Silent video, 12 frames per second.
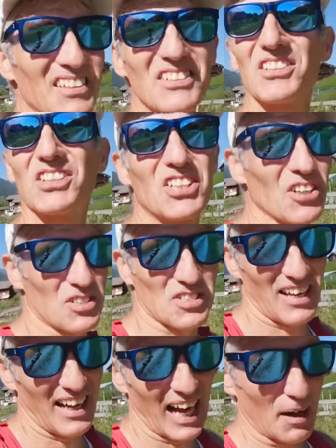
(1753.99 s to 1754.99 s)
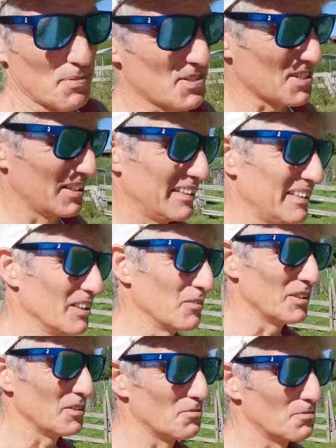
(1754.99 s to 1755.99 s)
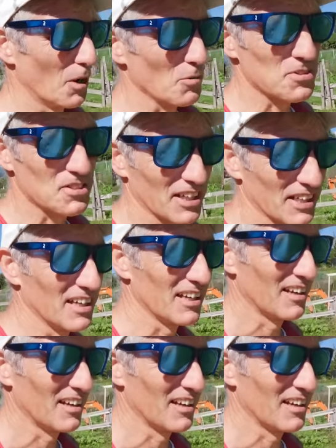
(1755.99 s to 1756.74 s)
It's just absolutely roasting.